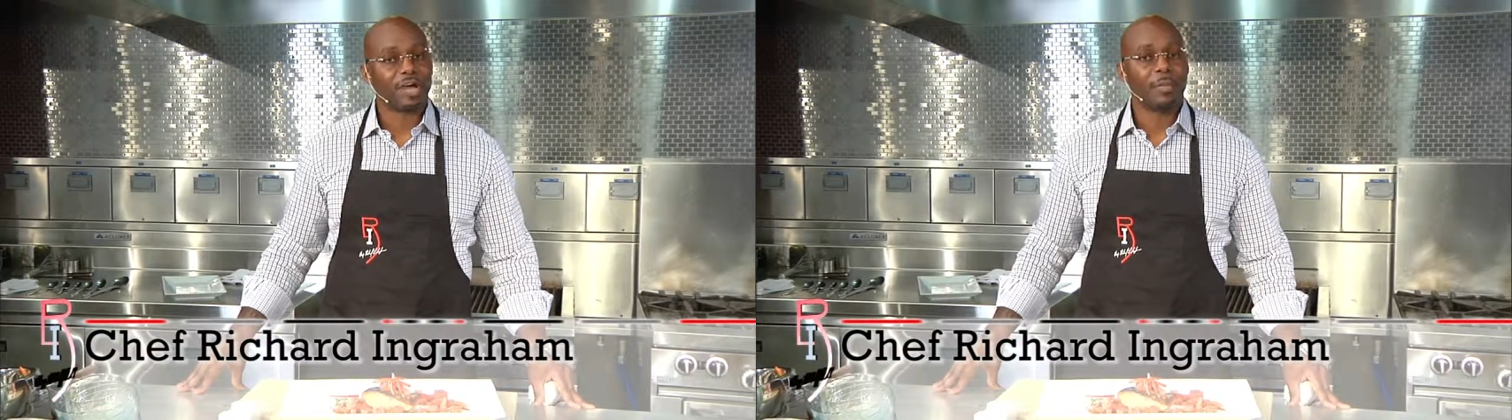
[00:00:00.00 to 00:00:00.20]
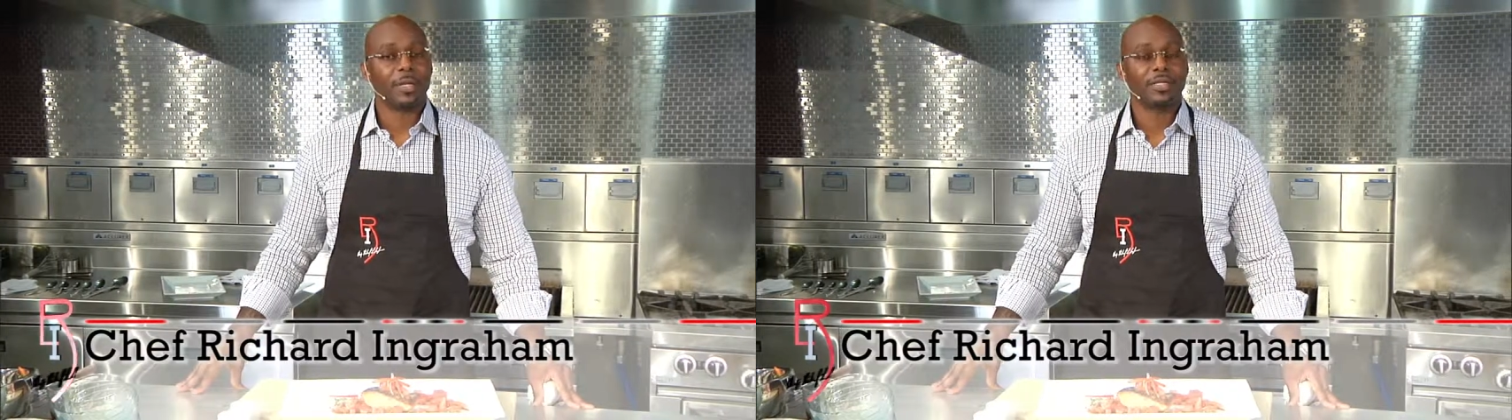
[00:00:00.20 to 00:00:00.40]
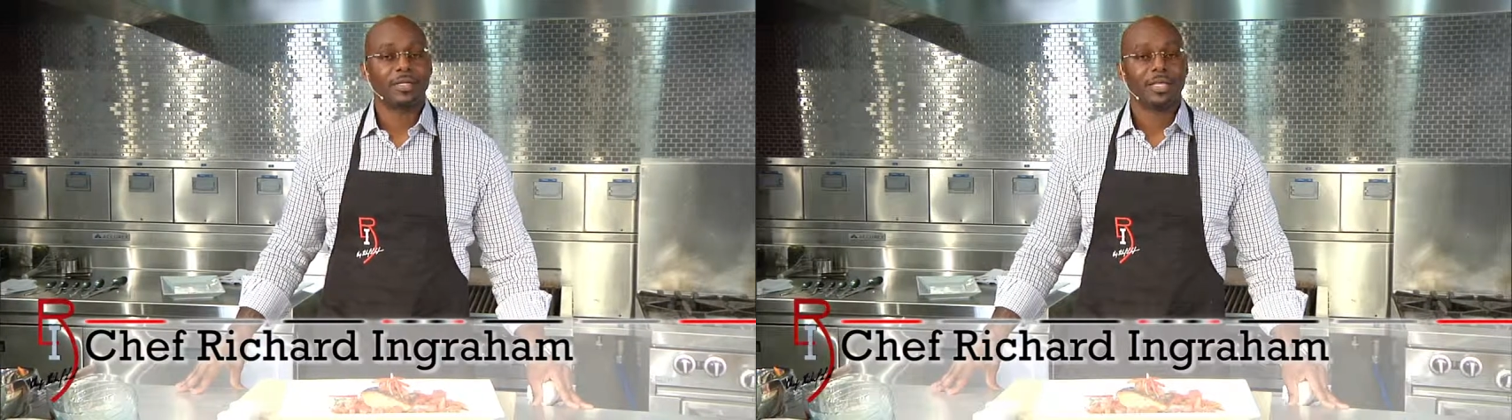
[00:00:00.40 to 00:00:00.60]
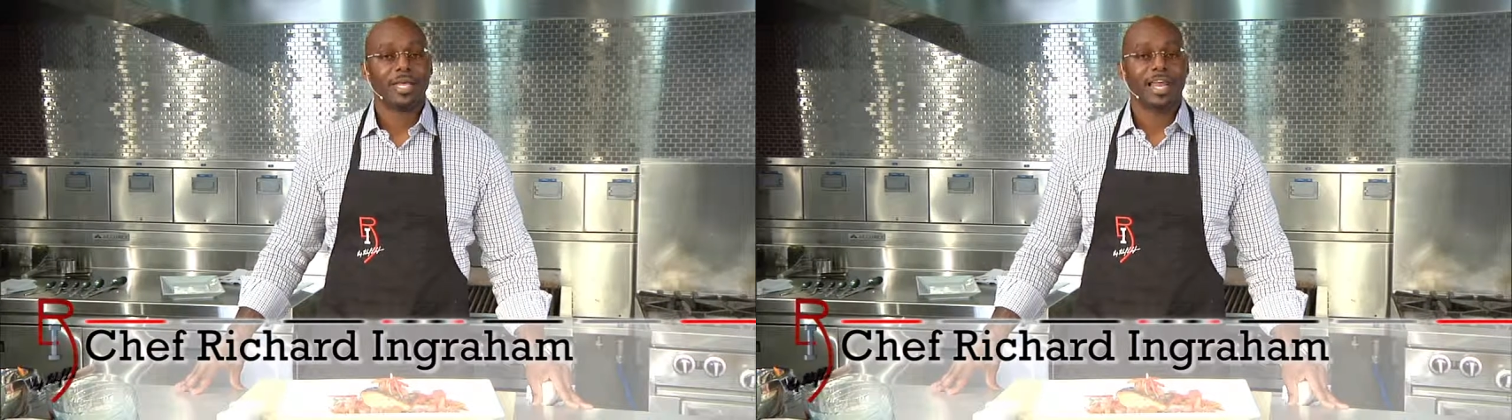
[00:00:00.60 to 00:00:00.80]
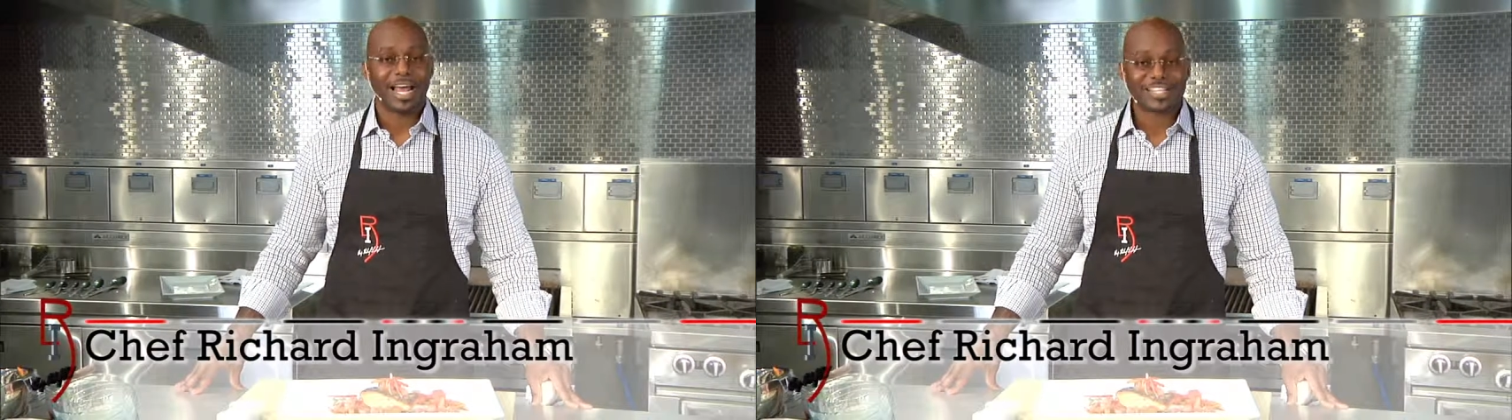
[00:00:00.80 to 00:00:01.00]
coming,
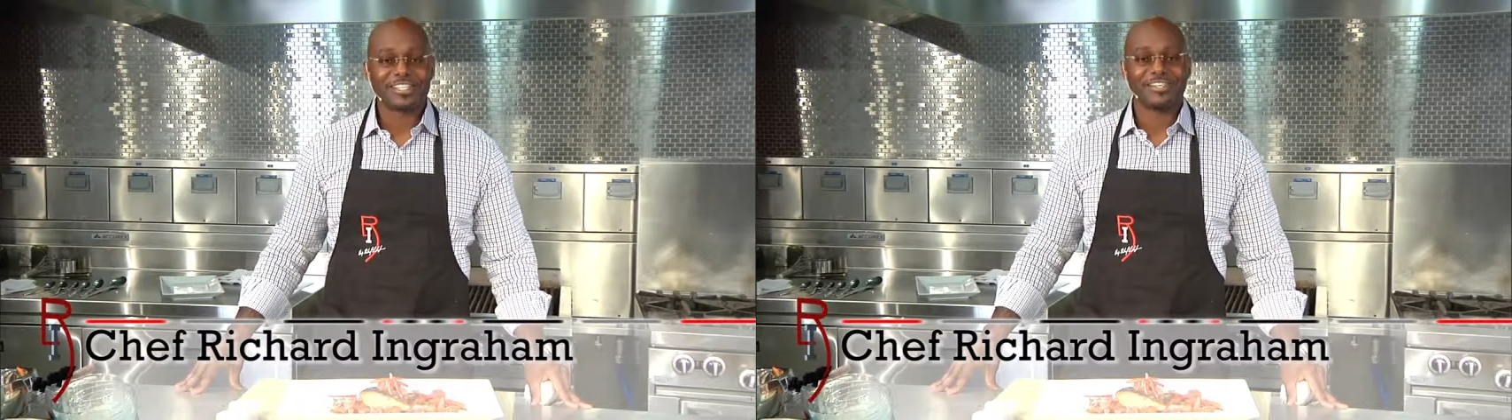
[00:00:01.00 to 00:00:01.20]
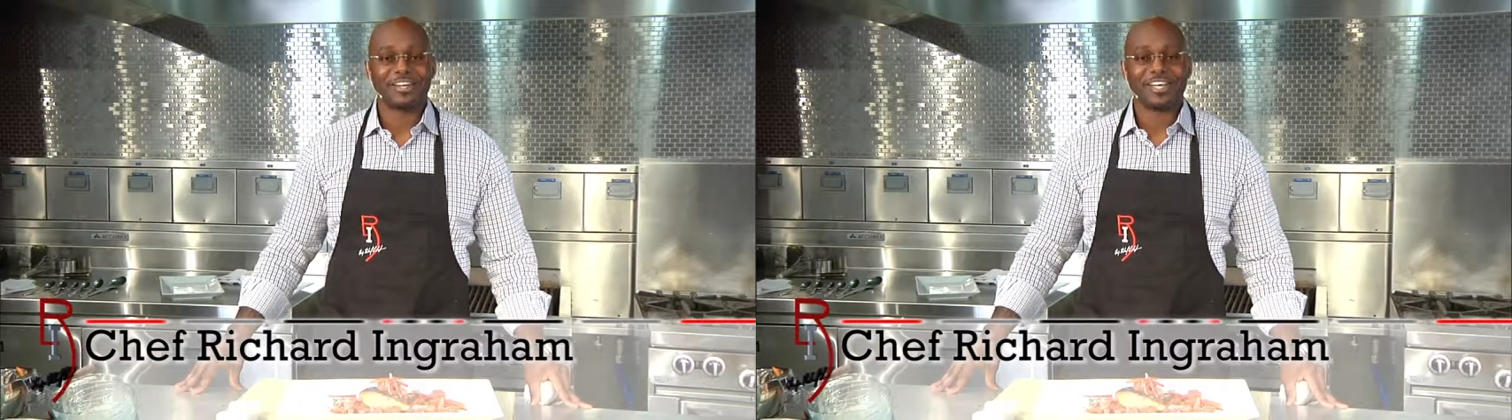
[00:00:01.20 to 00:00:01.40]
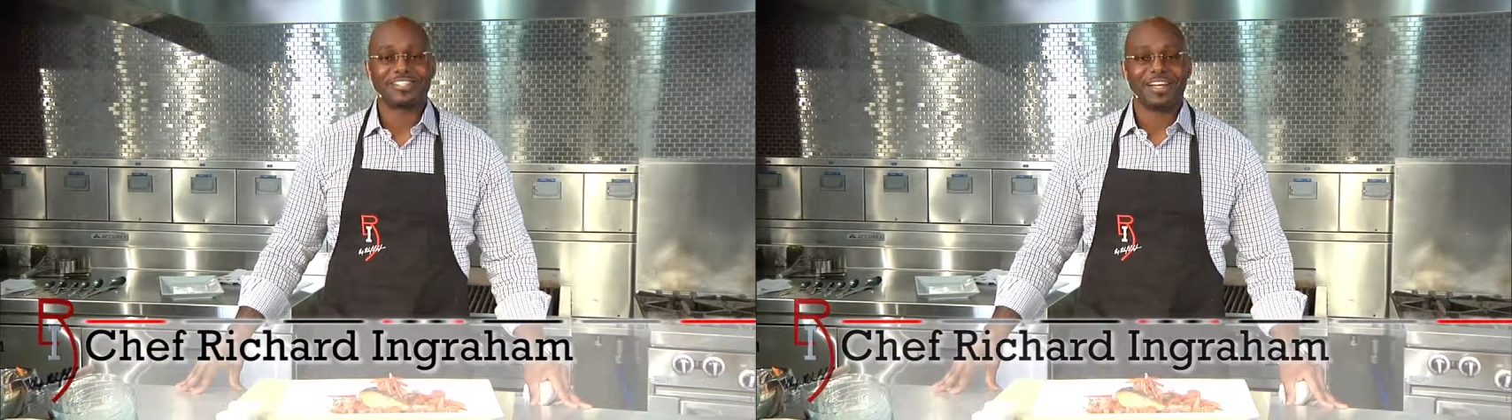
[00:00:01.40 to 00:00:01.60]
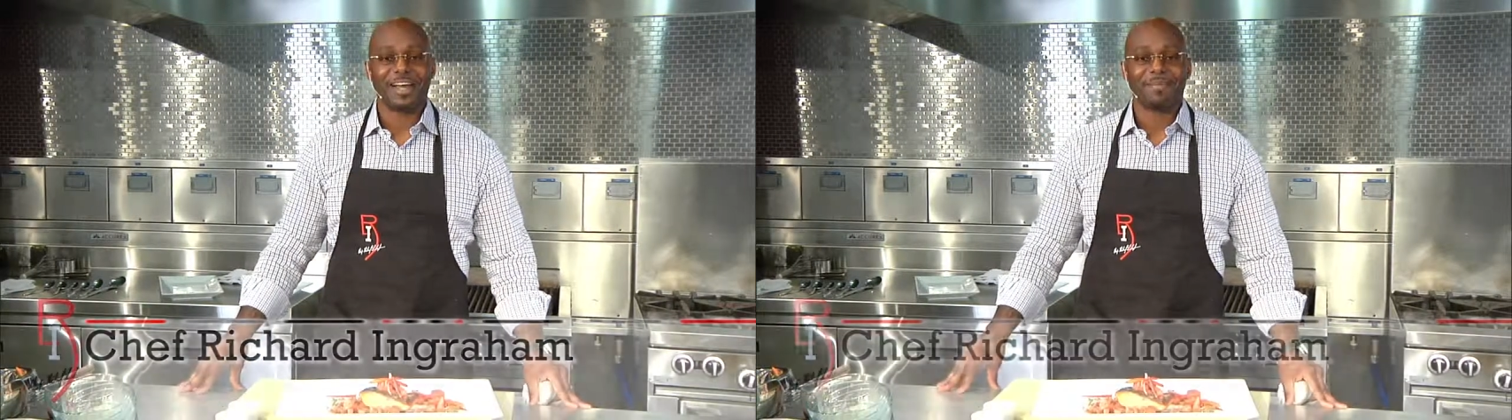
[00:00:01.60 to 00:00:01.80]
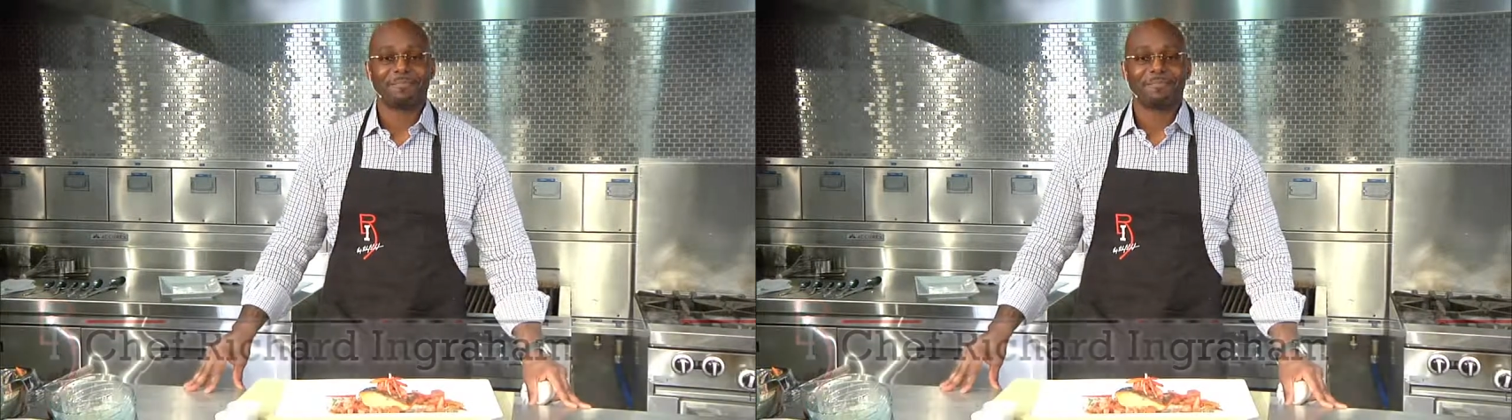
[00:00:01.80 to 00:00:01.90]
and I'll see you next time.